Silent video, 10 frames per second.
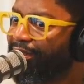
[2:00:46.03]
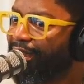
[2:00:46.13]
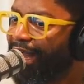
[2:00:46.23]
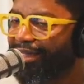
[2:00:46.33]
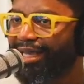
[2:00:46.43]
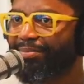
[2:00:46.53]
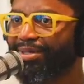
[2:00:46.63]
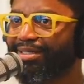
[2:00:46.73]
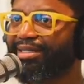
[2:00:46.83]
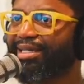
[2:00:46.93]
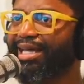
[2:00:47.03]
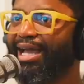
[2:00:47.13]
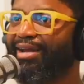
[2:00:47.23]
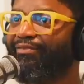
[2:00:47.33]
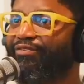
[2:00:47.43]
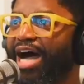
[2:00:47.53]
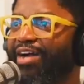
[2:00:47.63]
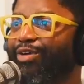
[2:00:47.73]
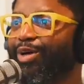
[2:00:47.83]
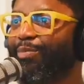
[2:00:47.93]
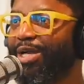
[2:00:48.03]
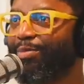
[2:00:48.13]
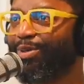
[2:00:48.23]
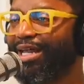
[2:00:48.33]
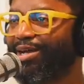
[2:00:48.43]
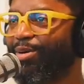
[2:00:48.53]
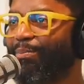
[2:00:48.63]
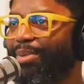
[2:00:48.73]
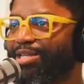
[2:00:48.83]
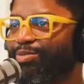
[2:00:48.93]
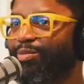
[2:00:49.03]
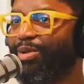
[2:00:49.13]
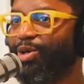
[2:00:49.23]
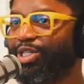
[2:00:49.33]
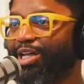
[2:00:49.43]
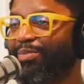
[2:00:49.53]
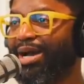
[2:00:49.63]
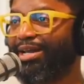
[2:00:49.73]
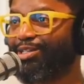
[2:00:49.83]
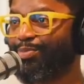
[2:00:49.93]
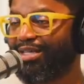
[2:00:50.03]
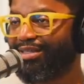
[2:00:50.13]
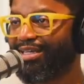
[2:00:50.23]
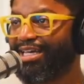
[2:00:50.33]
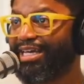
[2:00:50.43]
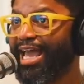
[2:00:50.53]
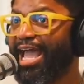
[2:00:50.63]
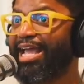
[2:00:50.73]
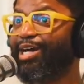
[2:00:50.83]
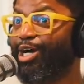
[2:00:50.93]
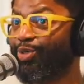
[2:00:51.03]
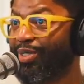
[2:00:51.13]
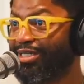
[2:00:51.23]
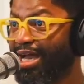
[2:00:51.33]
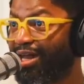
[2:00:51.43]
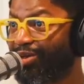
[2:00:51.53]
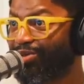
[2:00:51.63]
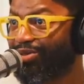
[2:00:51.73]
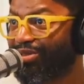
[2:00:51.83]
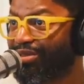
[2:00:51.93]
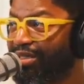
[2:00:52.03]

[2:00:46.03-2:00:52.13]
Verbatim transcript: I can't be looking at five hundred people that are on Basement merch and everybody expecting to get eight hundred dollars.